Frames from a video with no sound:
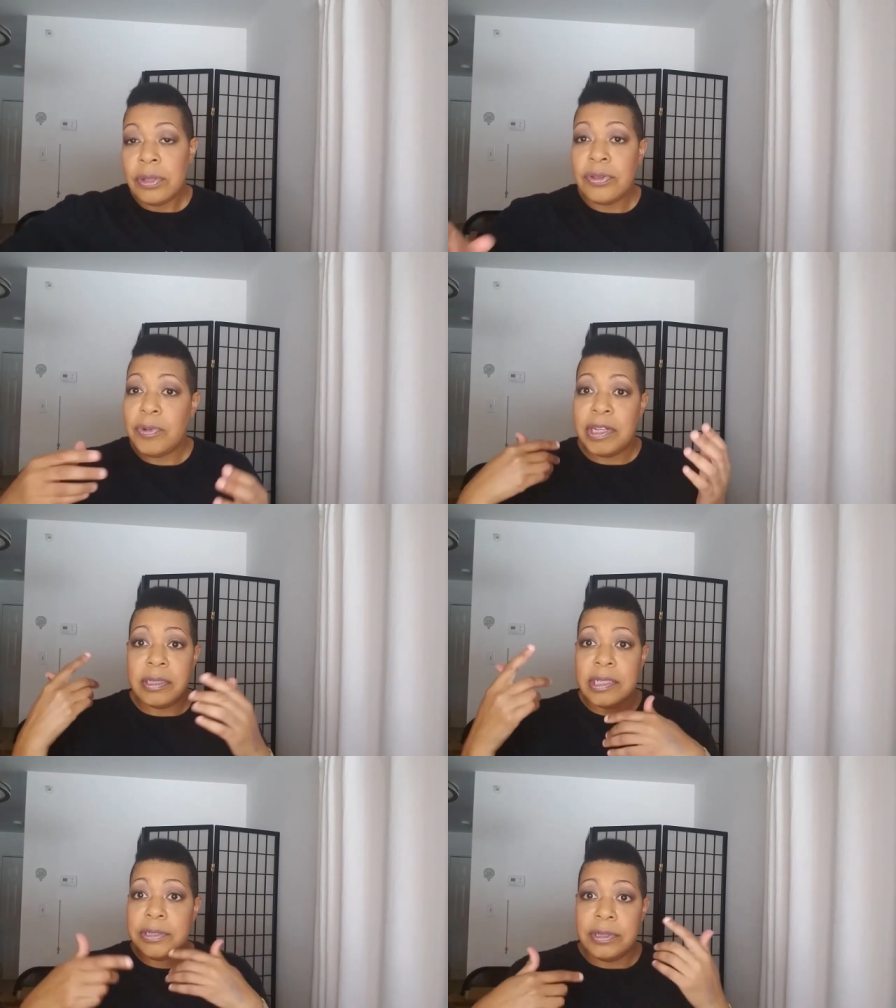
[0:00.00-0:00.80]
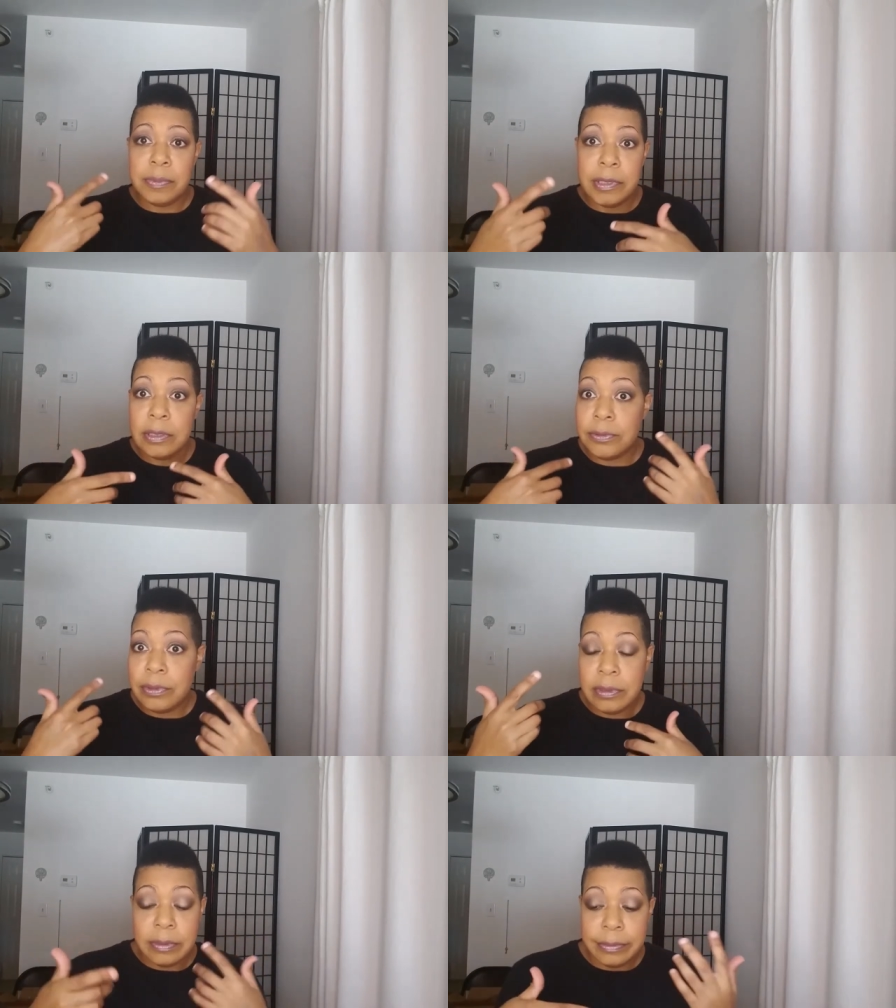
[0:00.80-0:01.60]
throughout the year, depending
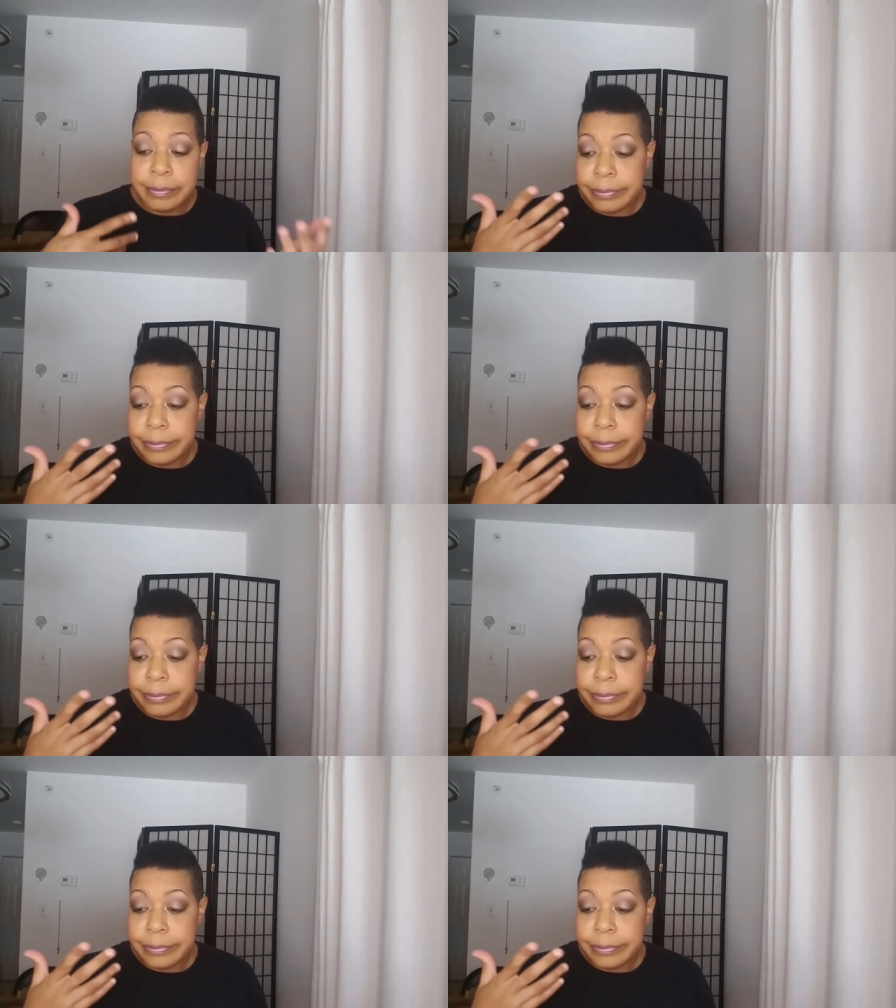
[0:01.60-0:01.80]
on